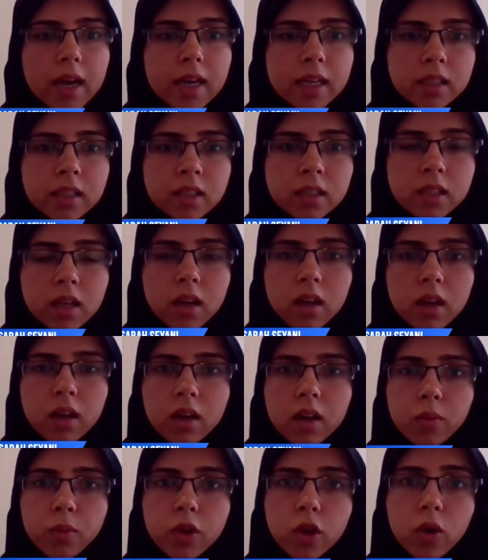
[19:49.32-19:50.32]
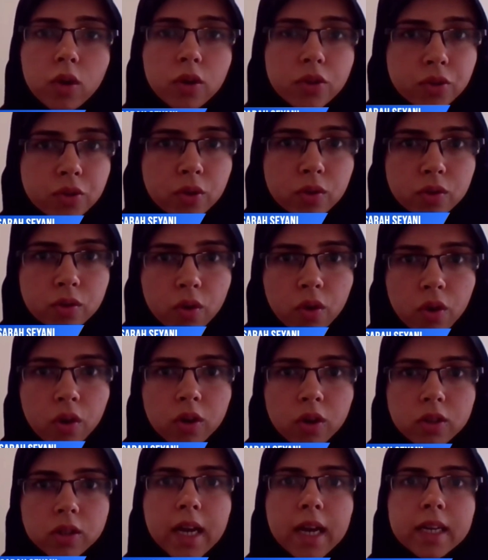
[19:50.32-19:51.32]
And we also
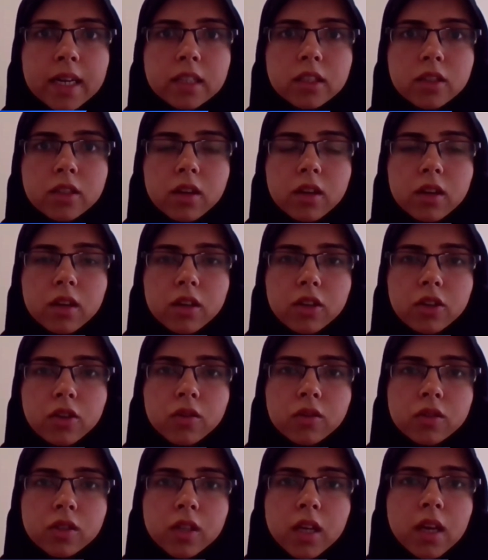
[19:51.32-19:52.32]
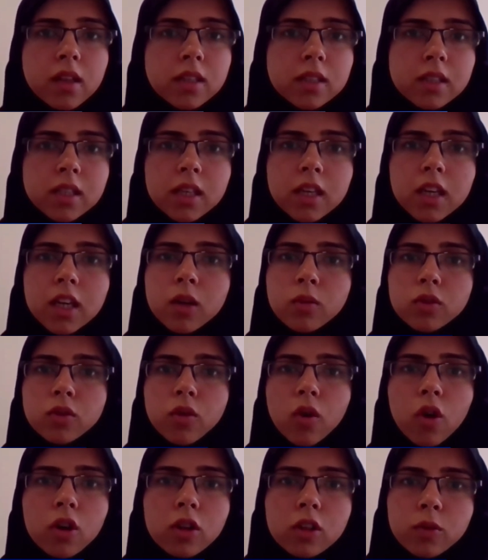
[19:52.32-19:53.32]
saw that you know, Sayyida Sakina
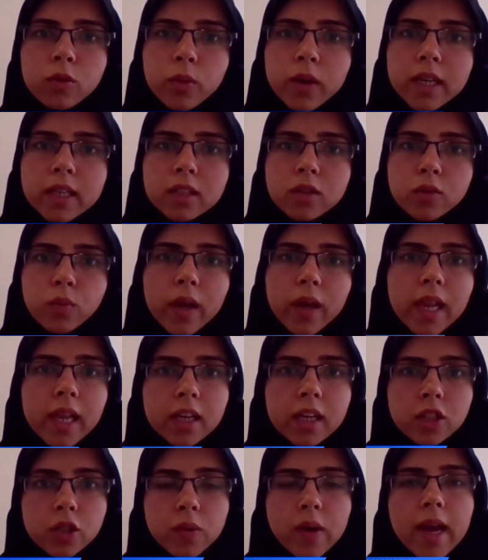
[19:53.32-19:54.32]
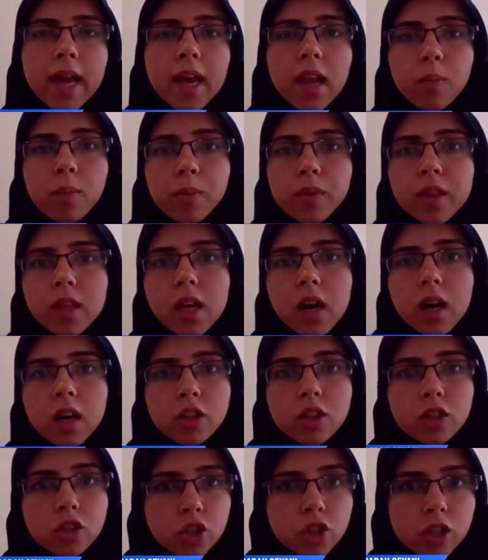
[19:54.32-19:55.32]
was always willing to help the
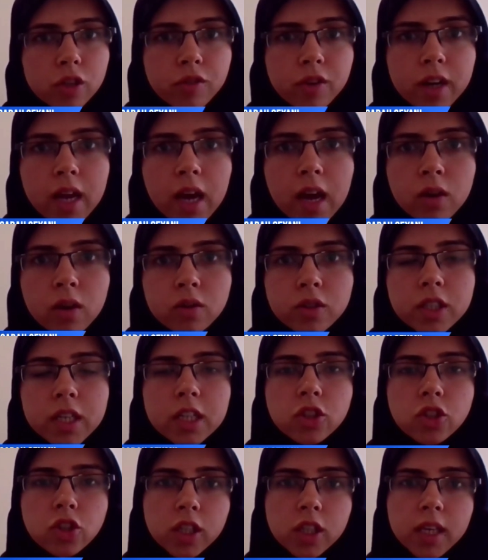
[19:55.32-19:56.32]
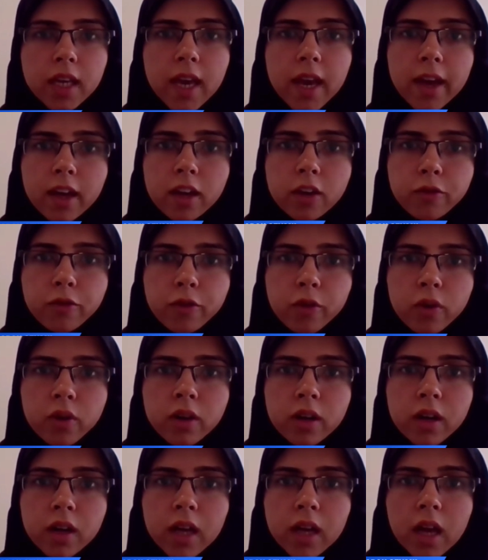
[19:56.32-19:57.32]
other children out and she cared
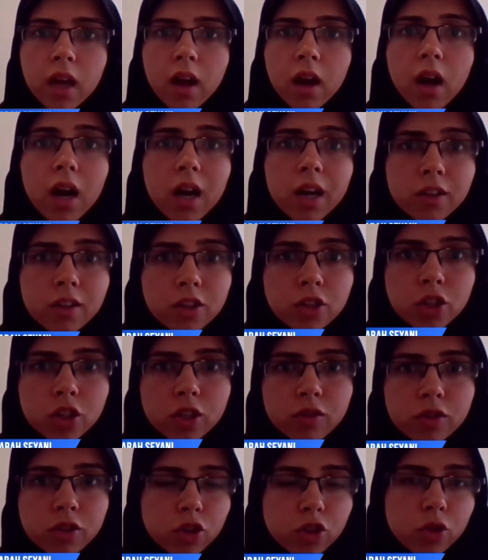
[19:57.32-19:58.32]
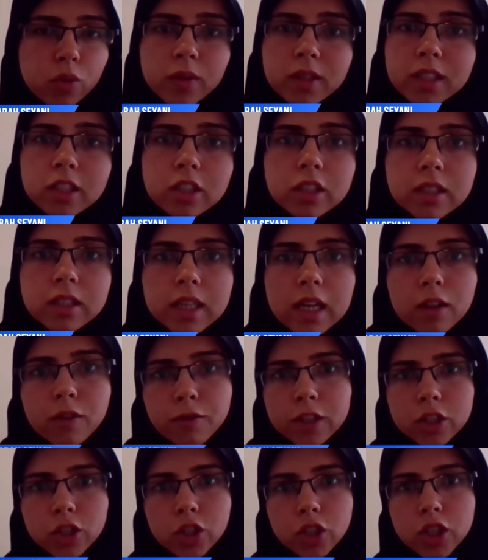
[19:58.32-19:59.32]
for other children. She wasn't
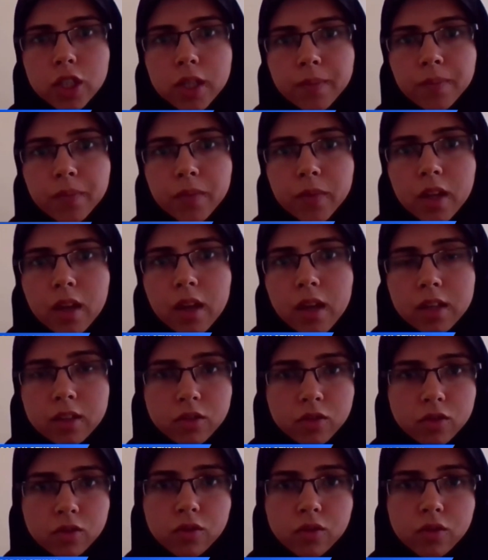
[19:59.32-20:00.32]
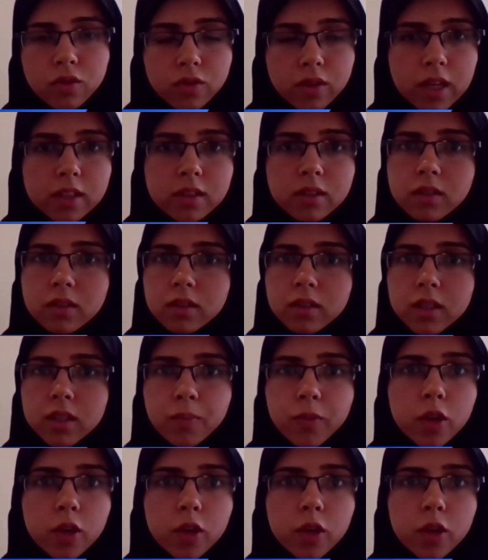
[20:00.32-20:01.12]
selfish. And so that's